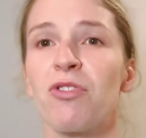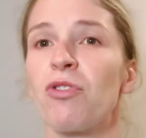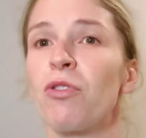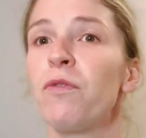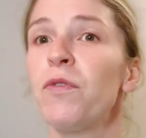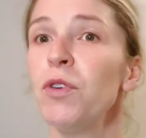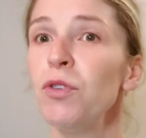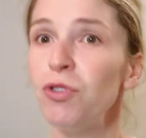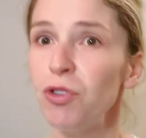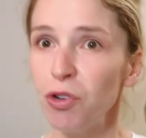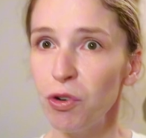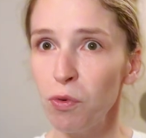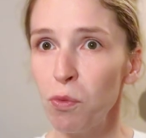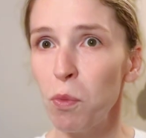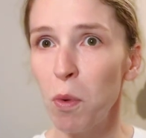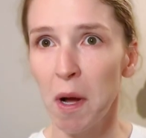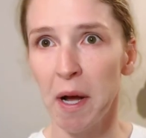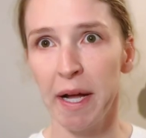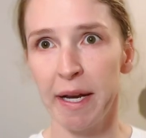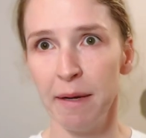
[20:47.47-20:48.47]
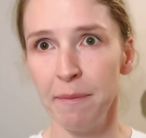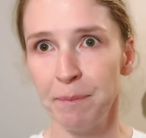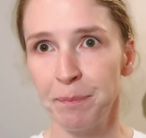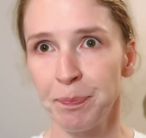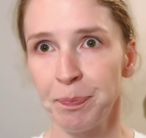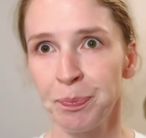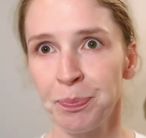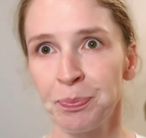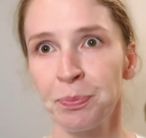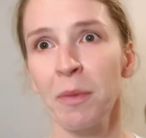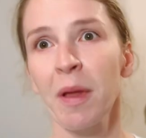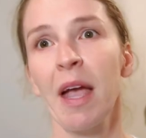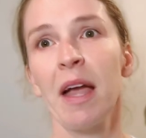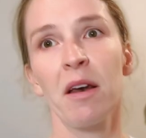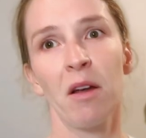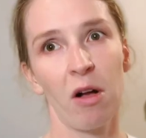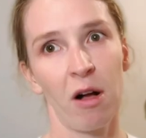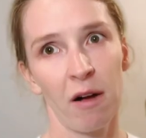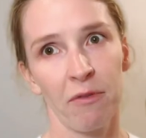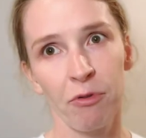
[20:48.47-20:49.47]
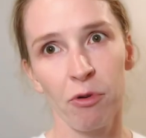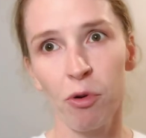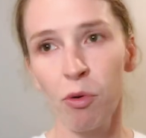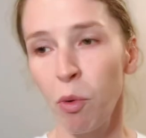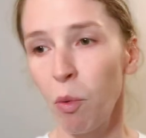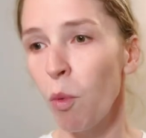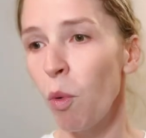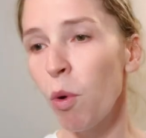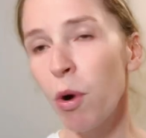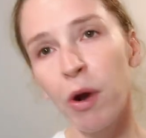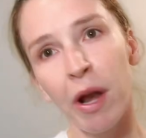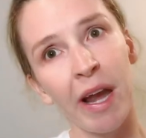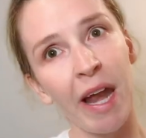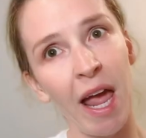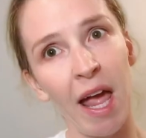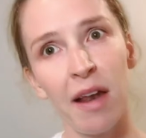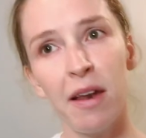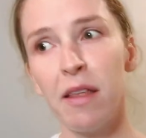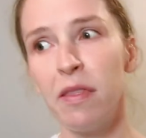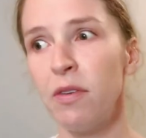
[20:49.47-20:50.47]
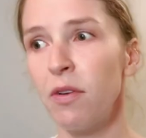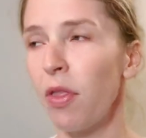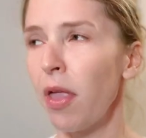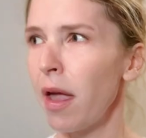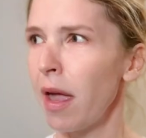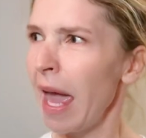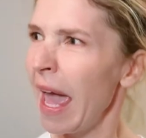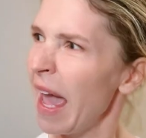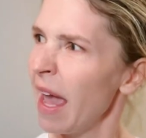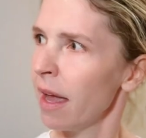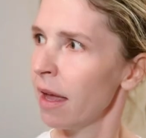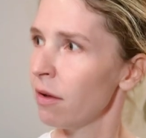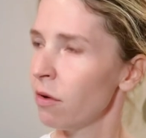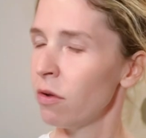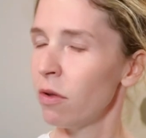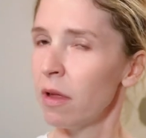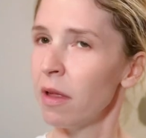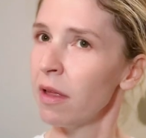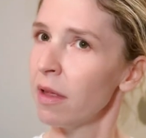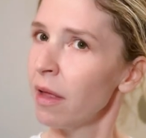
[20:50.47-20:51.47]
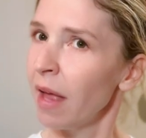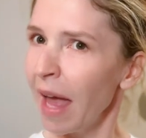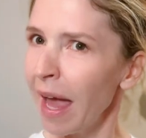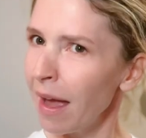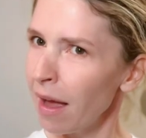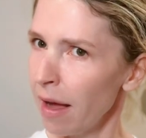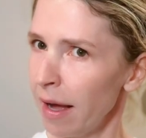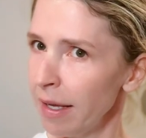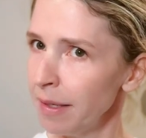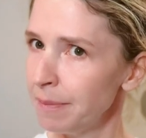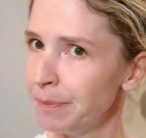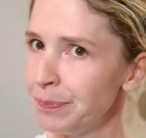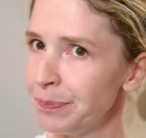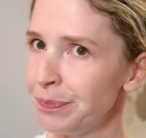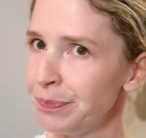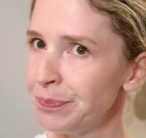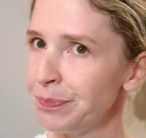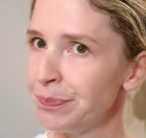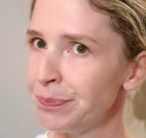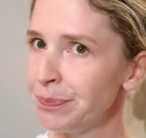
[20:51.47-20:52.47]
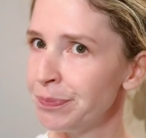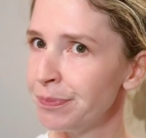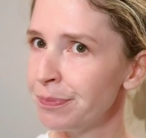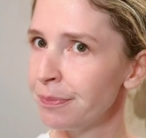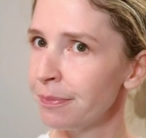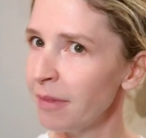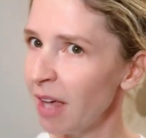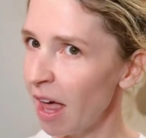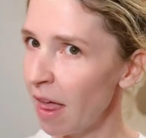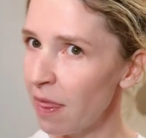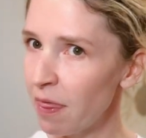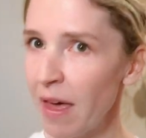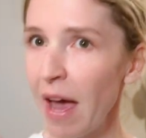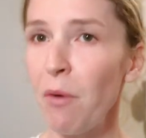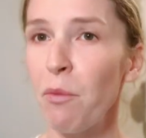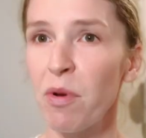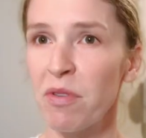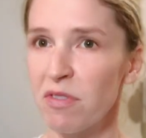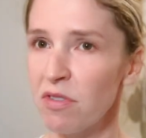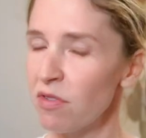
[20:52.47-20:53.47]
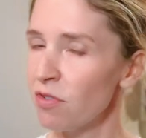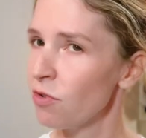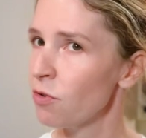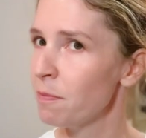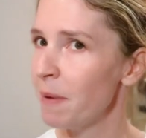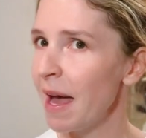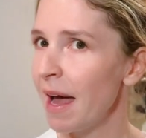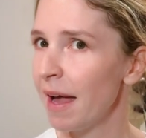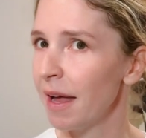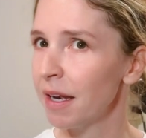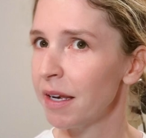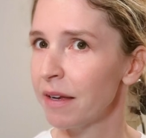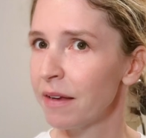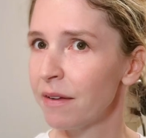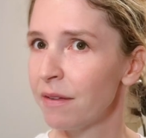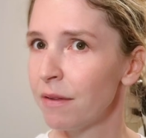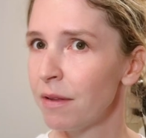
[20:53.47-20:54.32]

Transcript: So if you do one and offer a reward and end it, they're like, hey, hang on, that wasn't so bad.